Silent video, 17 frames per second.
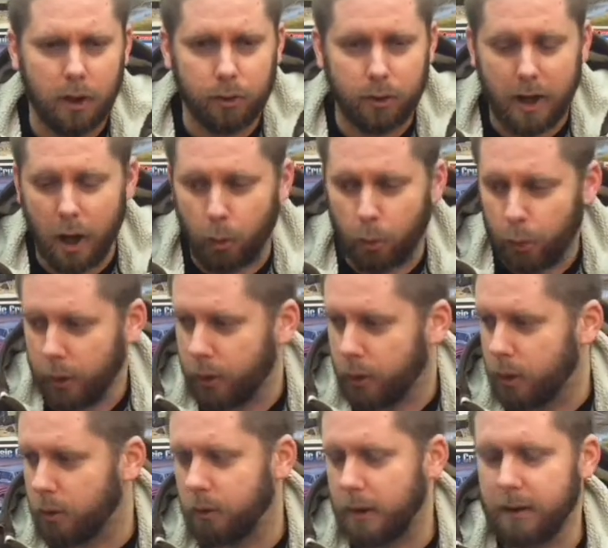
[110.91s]
So I got a
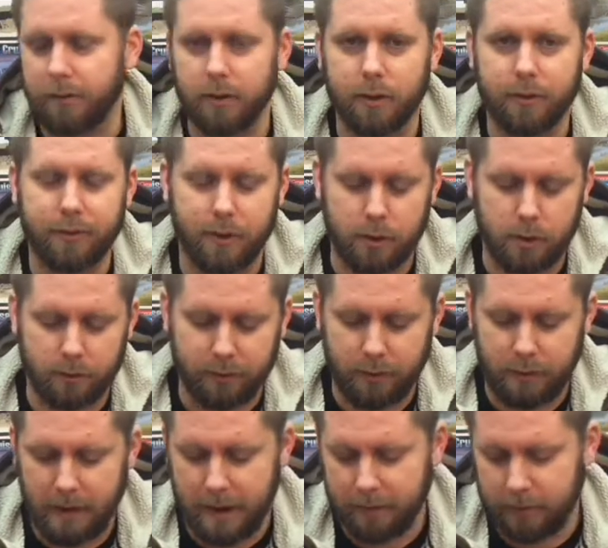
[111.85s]
really good reference photo
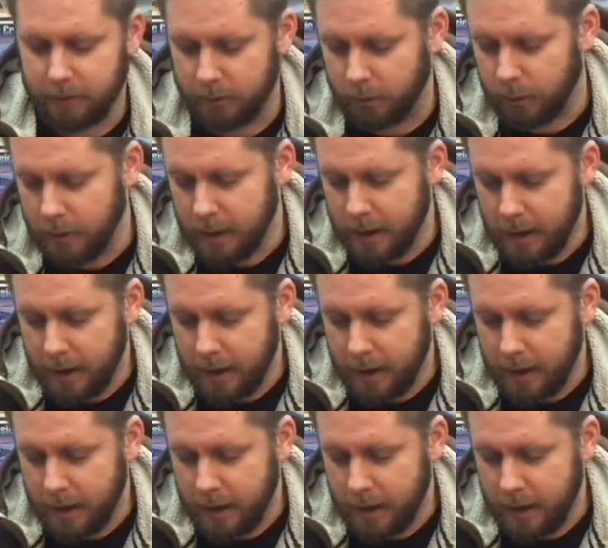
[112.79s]
for that. So.